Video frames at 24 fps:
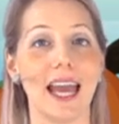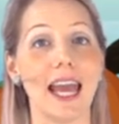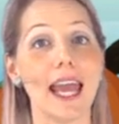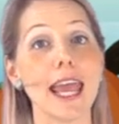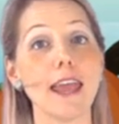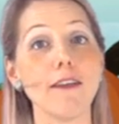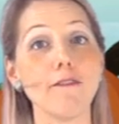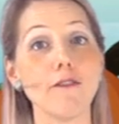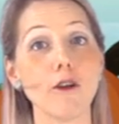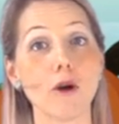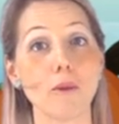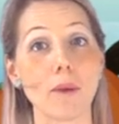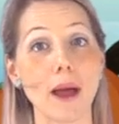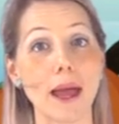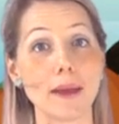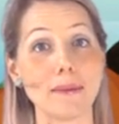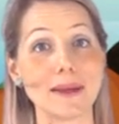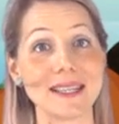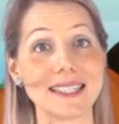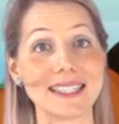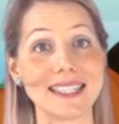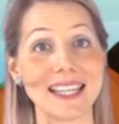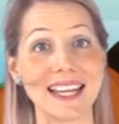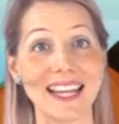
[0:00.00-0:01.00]
If your
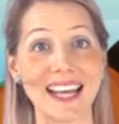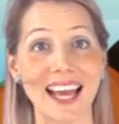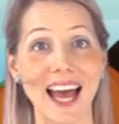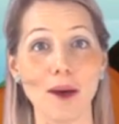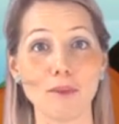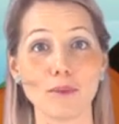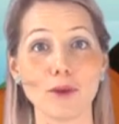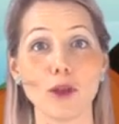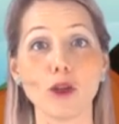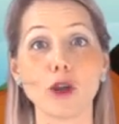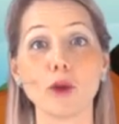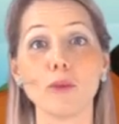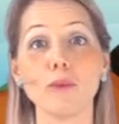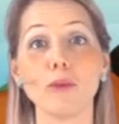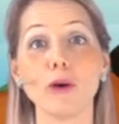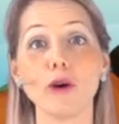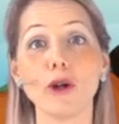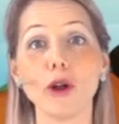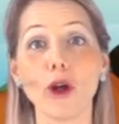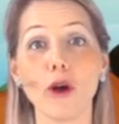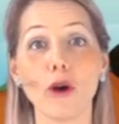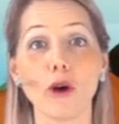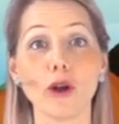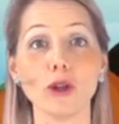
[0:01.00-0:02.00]
baby's sitting up, you can put
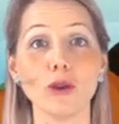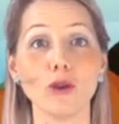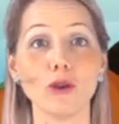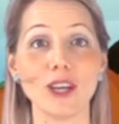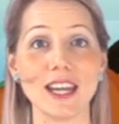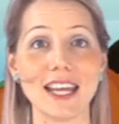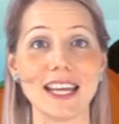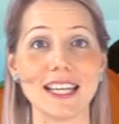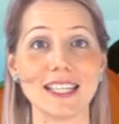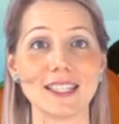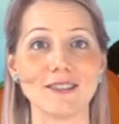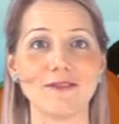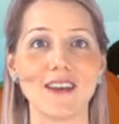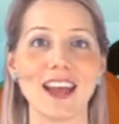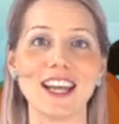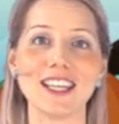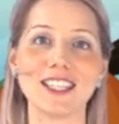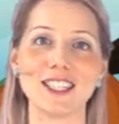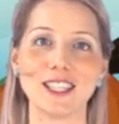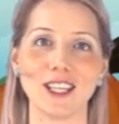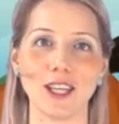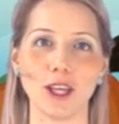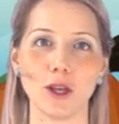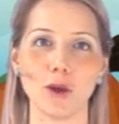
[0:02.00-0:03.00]
her on your knees
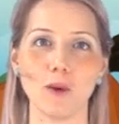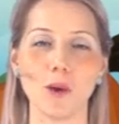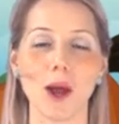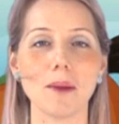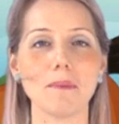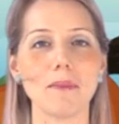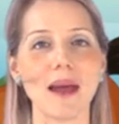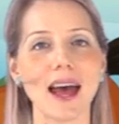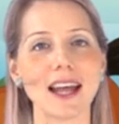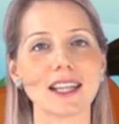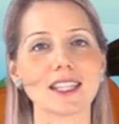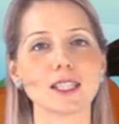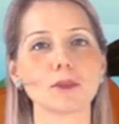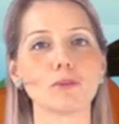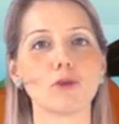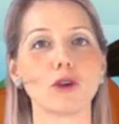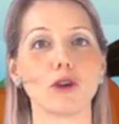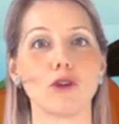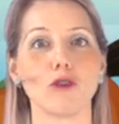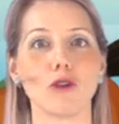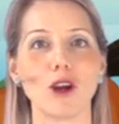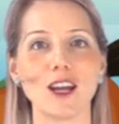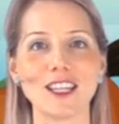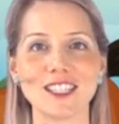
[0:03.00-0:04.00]
facing you and bounce
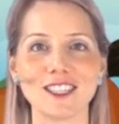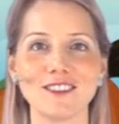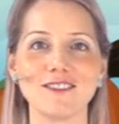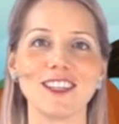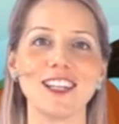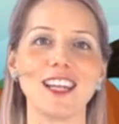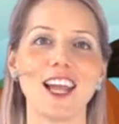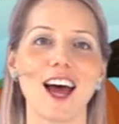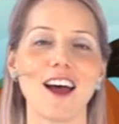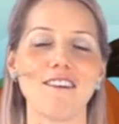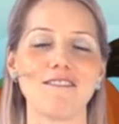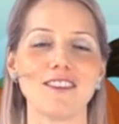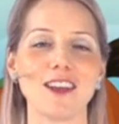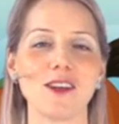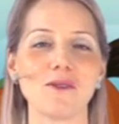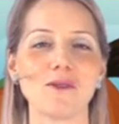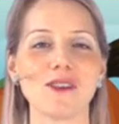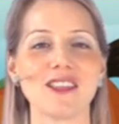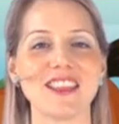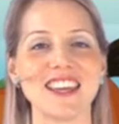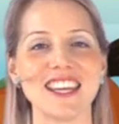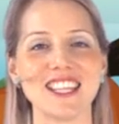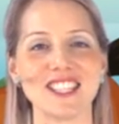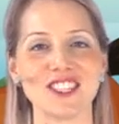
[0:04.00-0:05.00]
progressively livelier
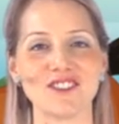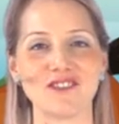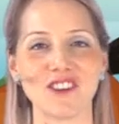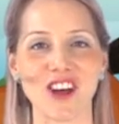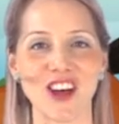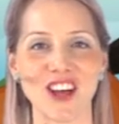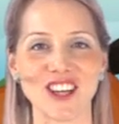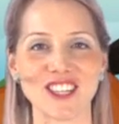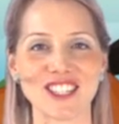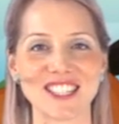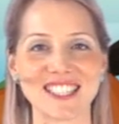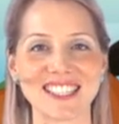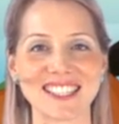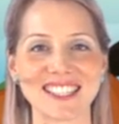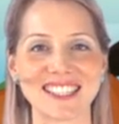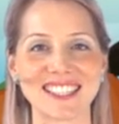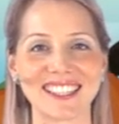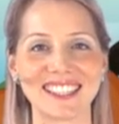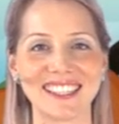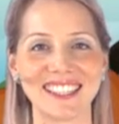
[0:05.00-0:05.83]
with each verse.